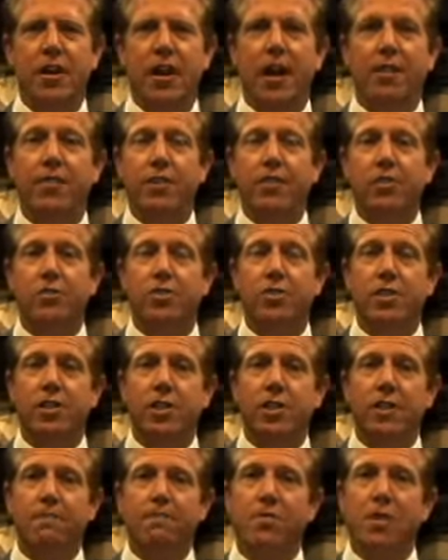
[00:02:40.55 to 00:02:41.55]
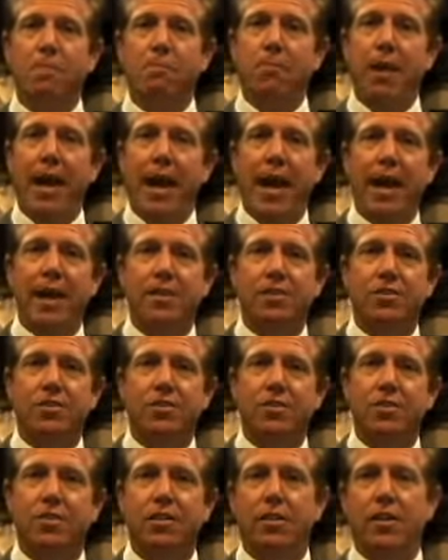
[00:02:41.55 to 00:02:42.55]
and then you'll see
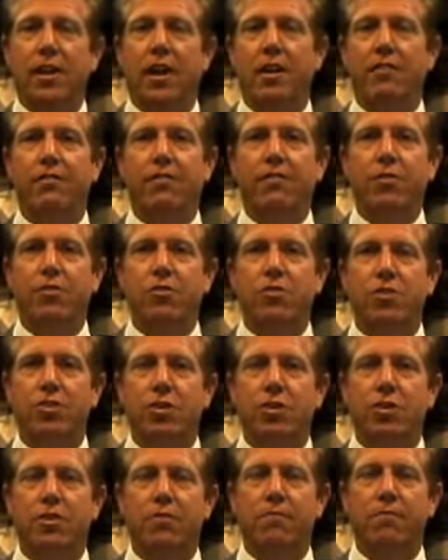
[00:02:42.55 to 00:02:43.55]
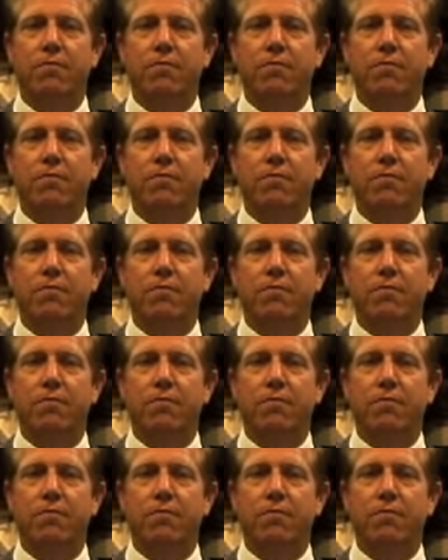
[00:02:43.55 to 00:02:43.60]
past and future.